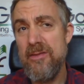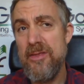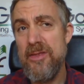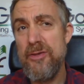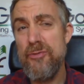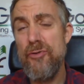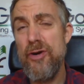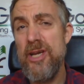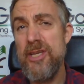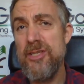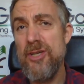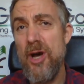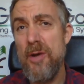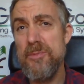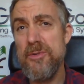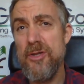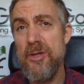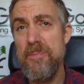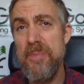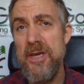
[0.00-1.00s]
three times
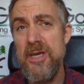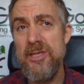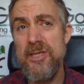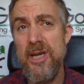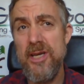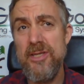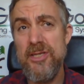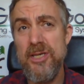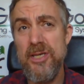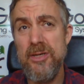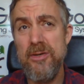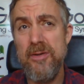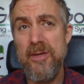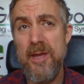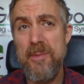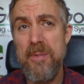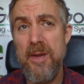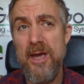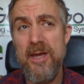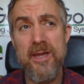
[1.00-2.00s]
on the P G A Tour, and they
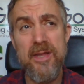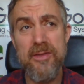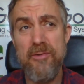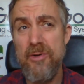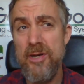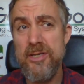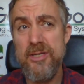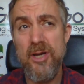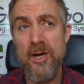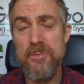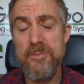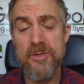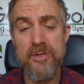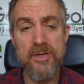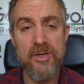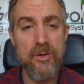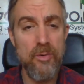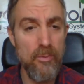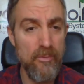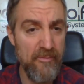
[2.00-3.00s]
played it three times on the
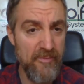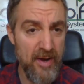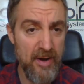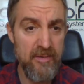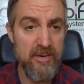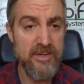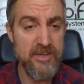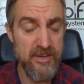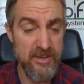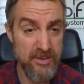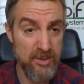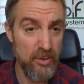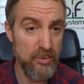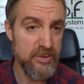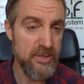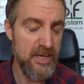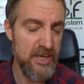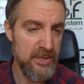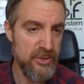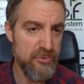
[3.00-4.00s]
Corn Ferry, so there's lots
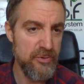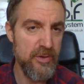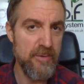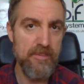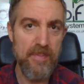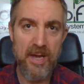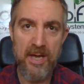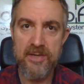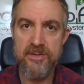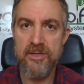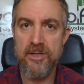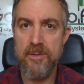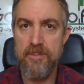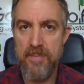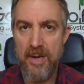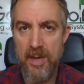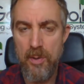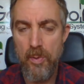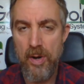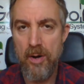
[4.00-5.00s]
of history of players that can
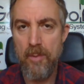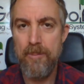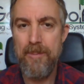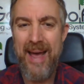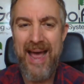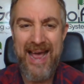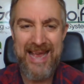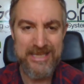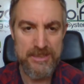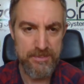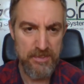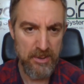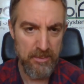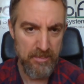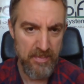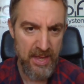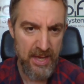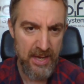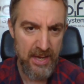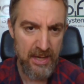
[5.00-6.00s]
play well on Paspalum
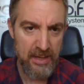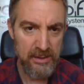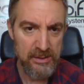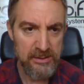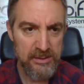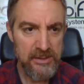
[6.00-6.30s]
there.